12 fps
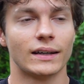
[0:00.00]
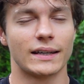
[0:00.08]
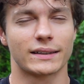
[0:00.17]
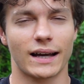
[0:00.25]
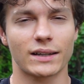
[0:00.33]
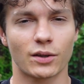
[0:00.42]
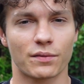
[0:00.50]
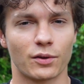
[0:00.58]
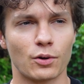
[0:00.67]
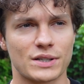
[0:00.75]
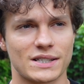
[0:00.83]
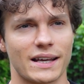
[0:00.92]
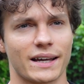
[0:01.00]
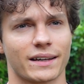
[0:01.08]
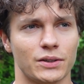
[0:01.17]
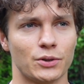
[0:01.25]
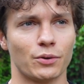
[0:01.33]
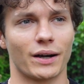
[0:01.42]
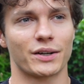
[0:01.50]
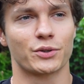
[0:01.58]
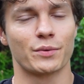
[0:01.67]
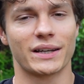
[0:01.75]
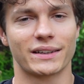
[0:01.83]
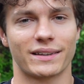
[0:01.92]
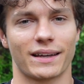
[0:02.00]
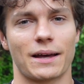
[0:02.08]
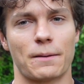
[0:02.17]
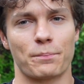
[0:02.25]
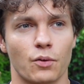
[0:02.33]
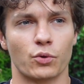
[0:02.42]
It kind of looks like you are doing the